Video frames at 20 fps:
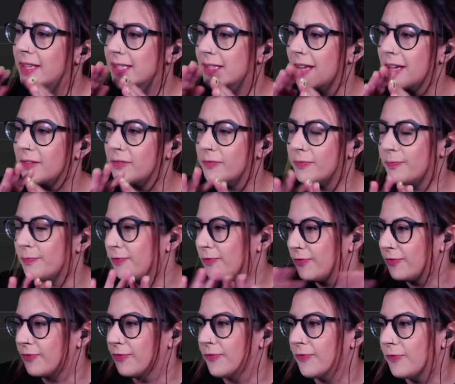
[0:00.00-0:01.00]
like
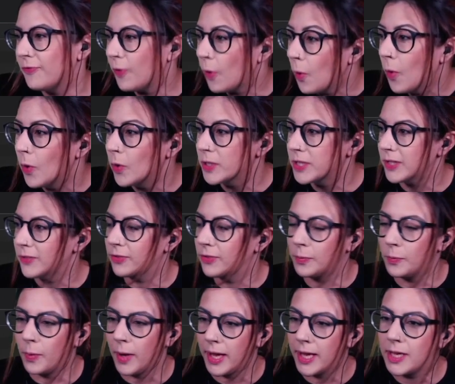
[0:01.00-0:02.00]
4
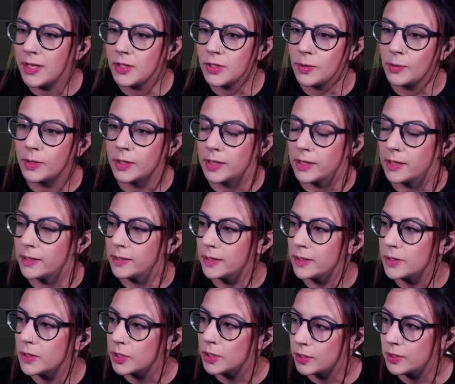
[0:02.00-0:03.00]
different ways you
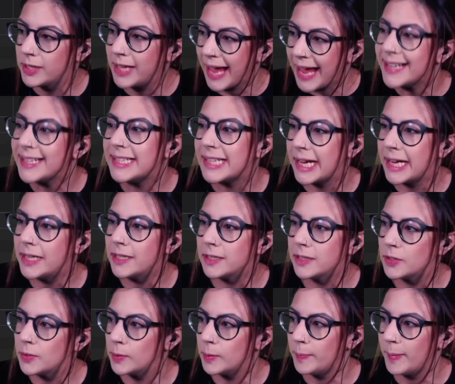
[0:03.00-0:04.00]
can get data
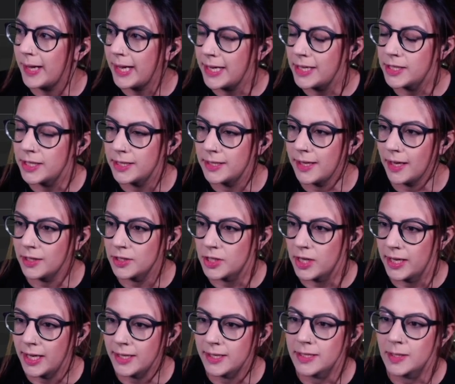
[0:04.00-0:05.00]
to a page in
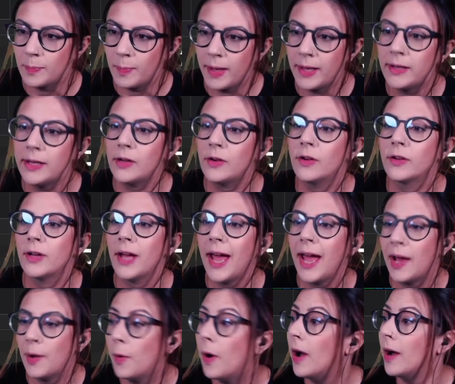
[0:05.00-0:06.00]
Next.js, depending on
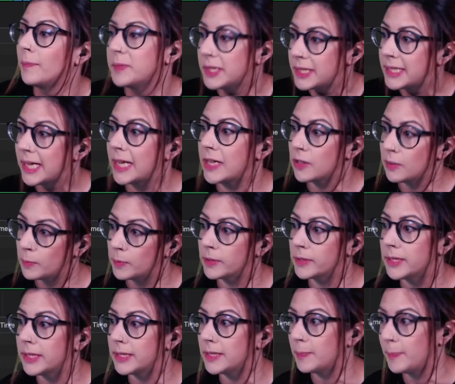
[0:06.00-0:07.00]
how up to date you
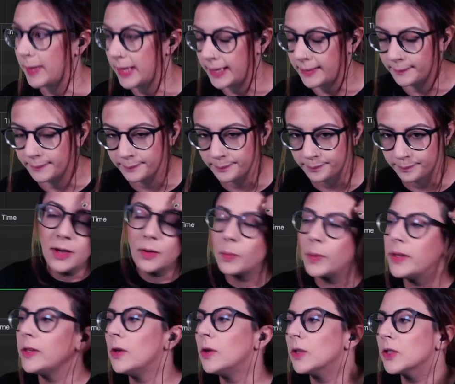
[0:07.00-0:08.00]
want it to be.
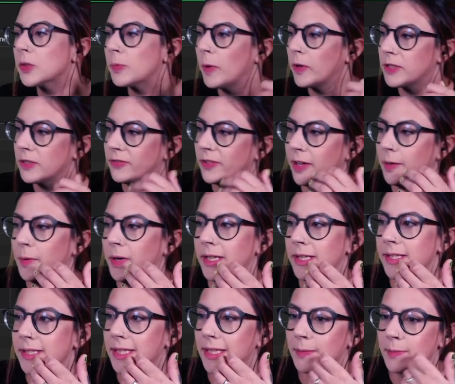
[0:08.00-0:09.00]
With your Spotify one, it
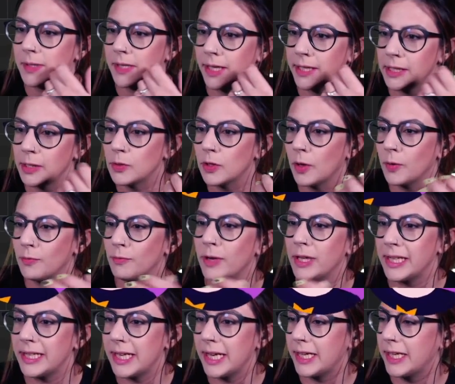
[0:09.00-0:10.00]
seems like you don't
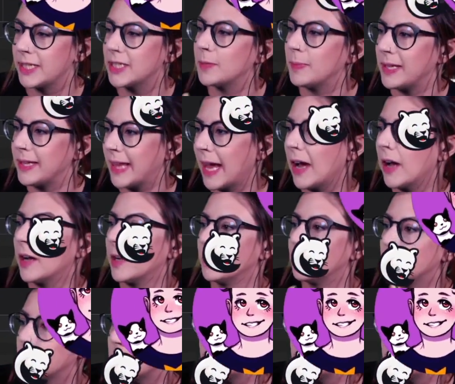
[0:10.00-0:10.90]
really need it to be that up to